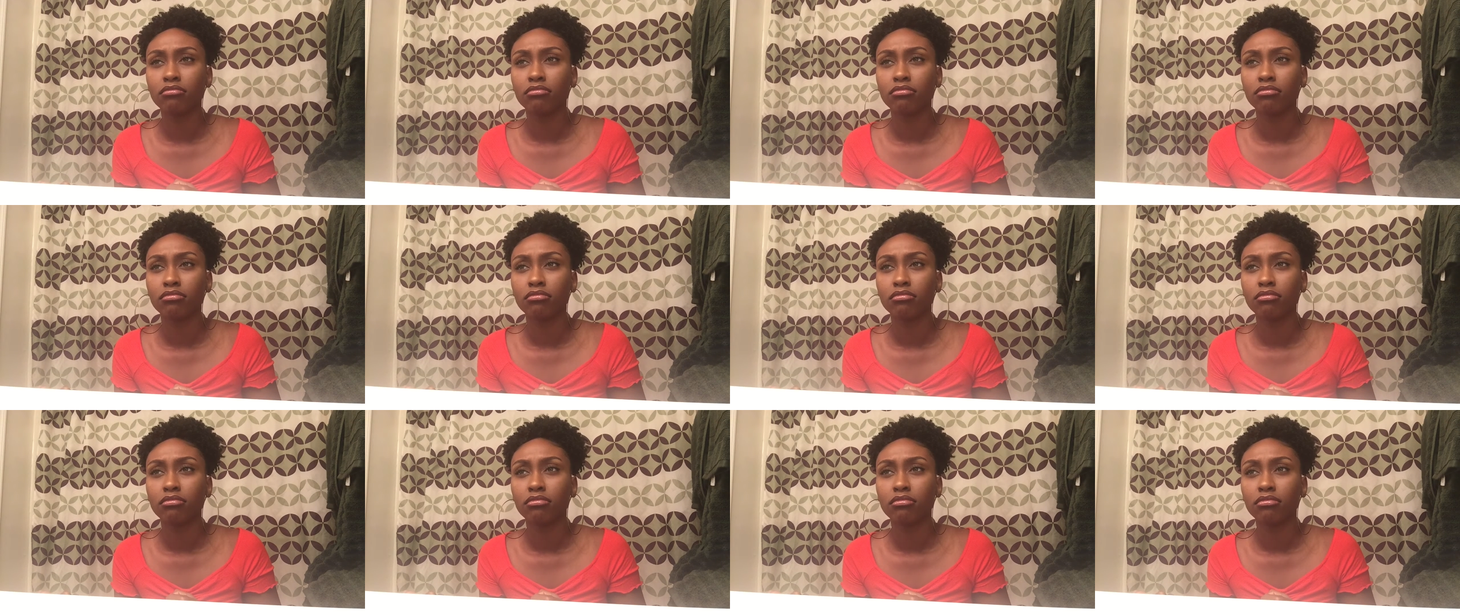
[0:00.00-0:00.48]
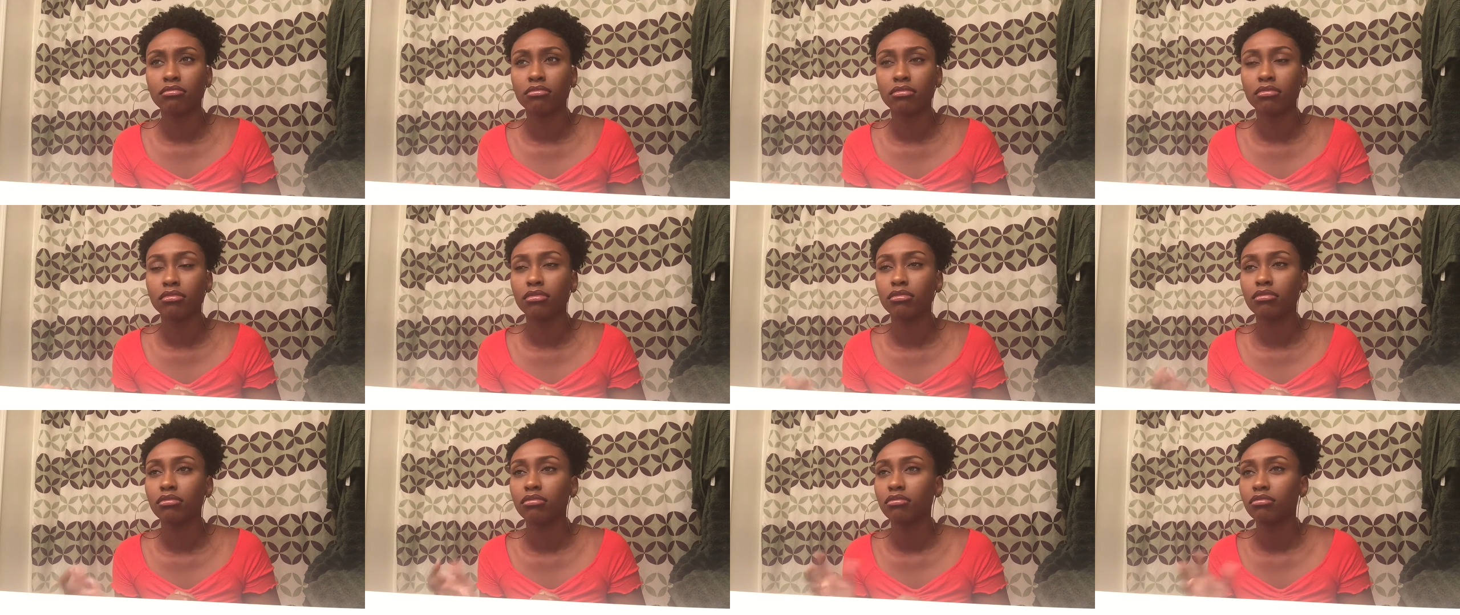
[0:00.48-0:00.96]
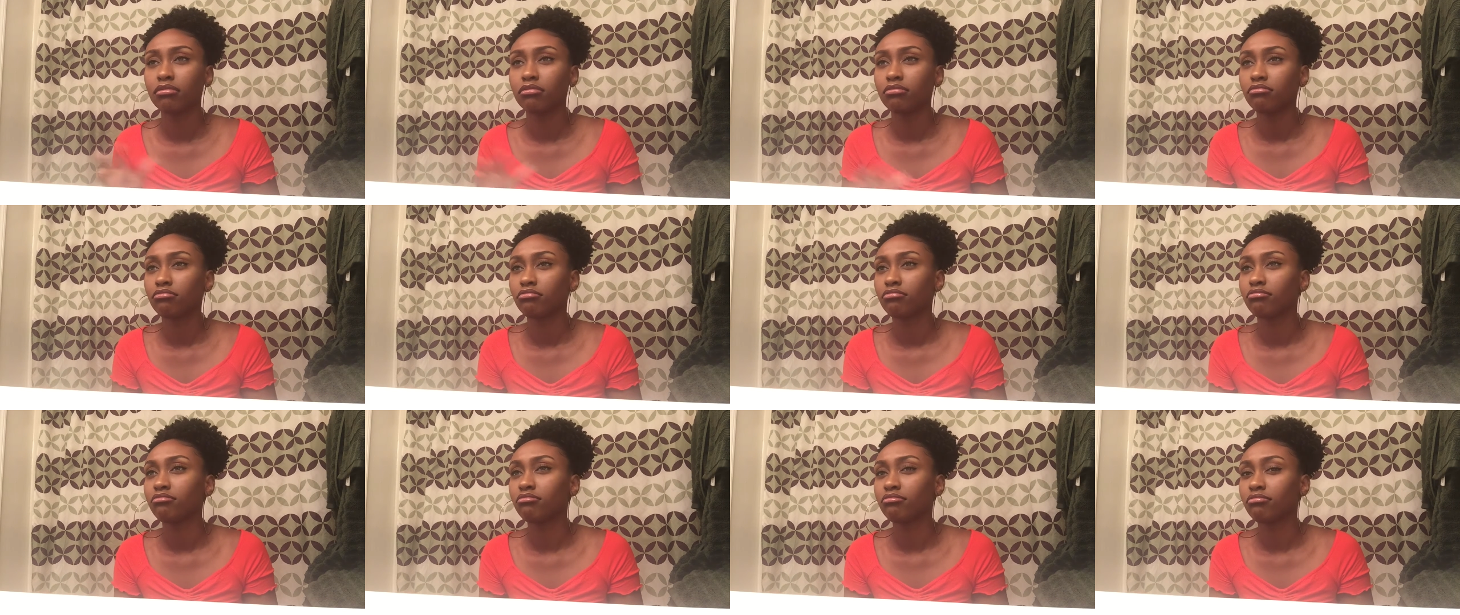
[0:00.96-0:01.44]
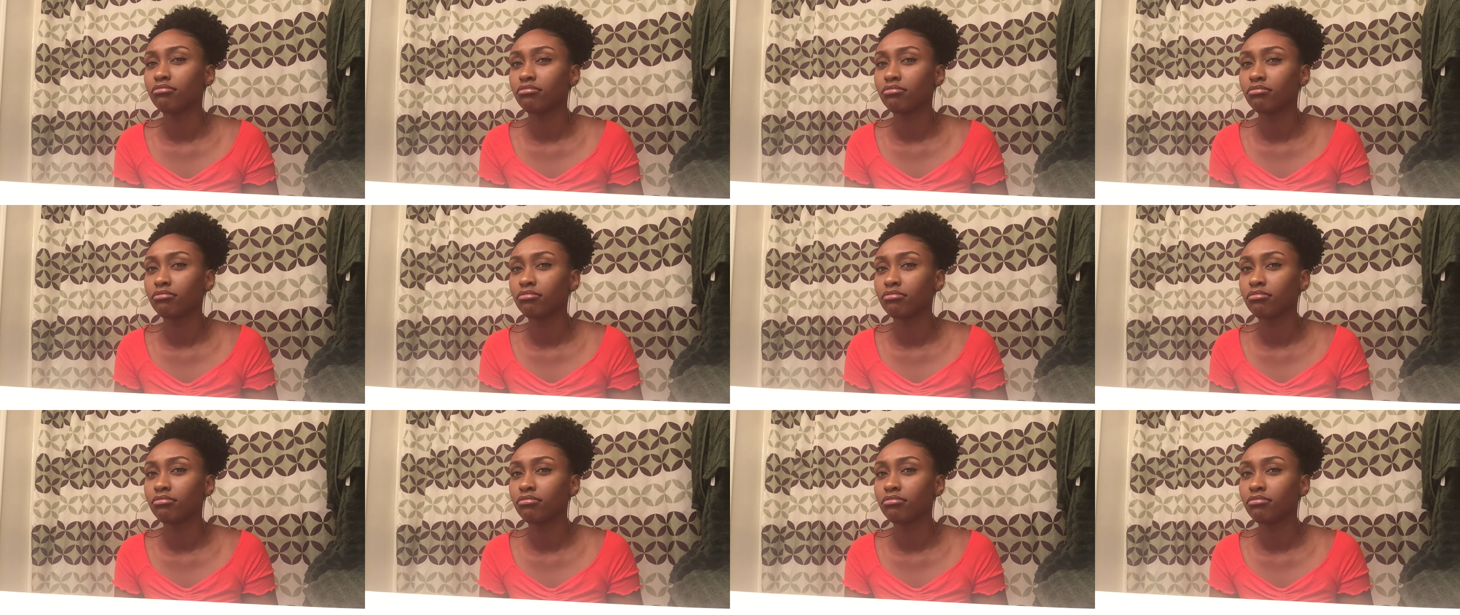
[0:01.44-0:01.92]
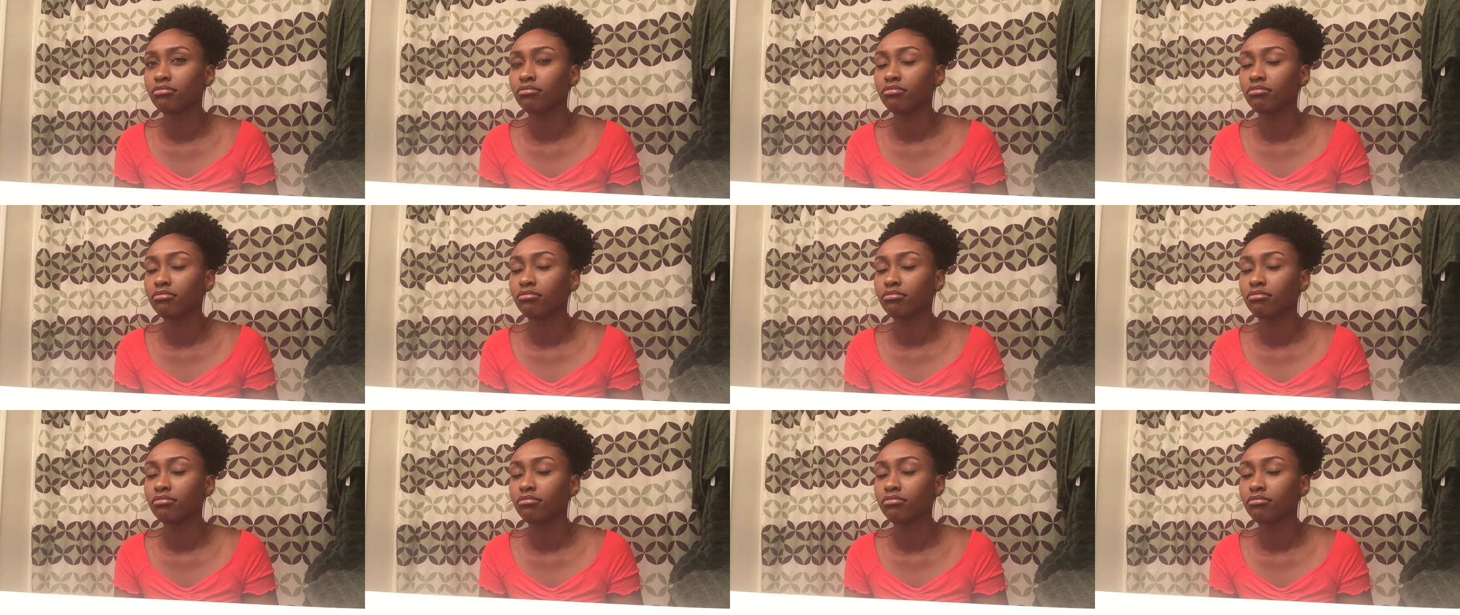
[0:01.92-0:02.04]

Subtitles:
Nobody speaks.